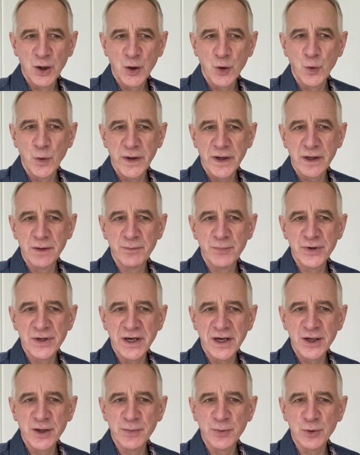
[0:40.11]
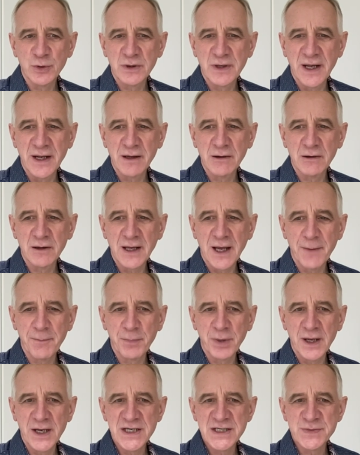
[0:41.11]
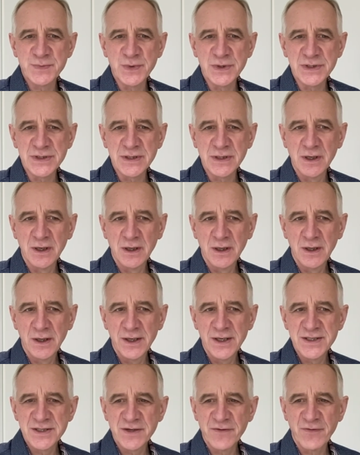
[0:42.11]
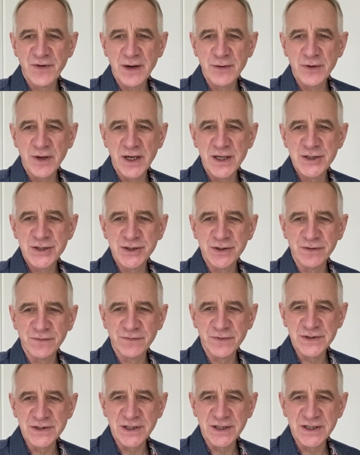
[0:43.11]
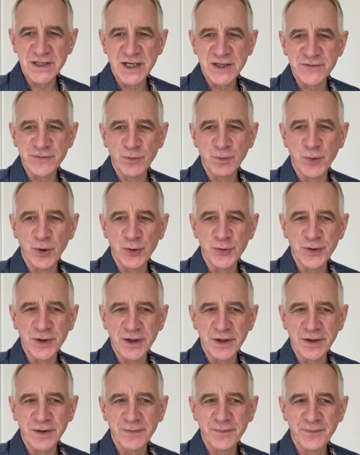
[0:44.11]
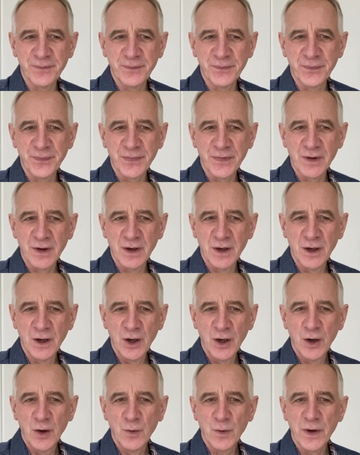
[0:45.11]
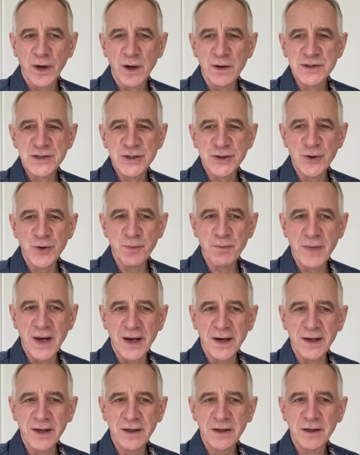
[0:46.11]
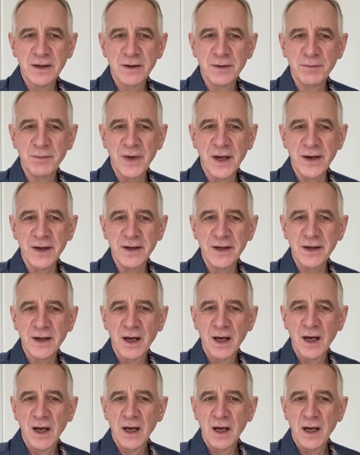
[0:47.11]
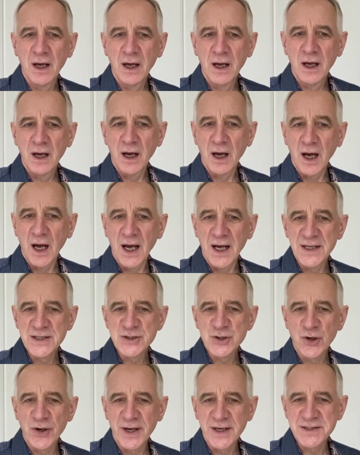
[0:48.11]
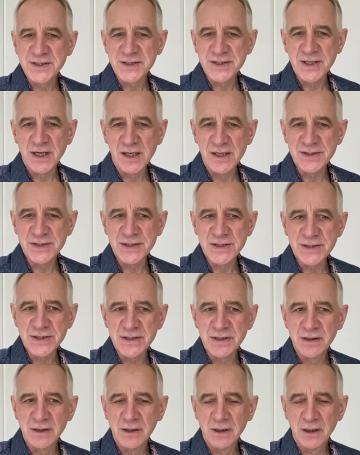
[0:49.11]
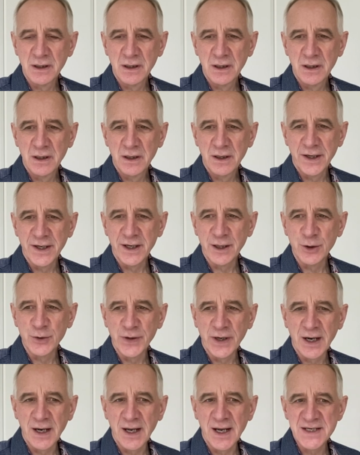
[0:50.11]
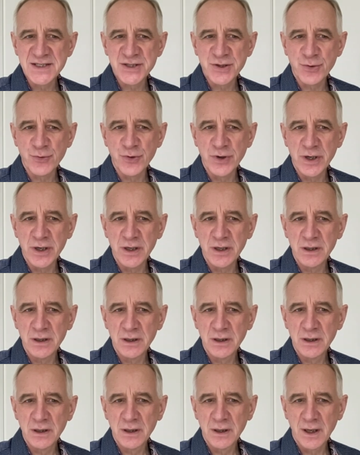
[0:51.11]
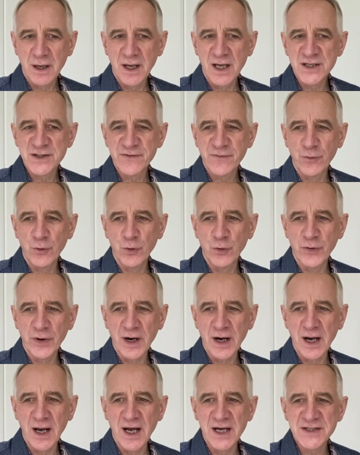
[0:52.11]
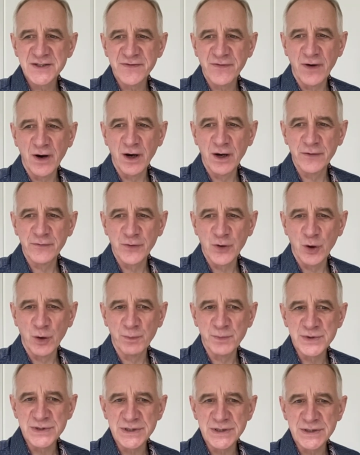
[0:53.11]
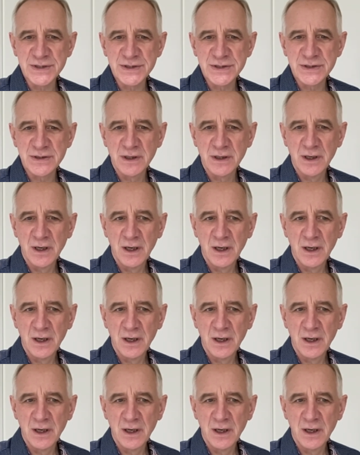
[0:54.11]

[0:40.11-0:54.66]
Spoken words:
Quick and predictable dental dam placement is the foundation for successful bonding. We're going to do many hands-on exercises, including Class 3, Class 4 and Class 5 composites,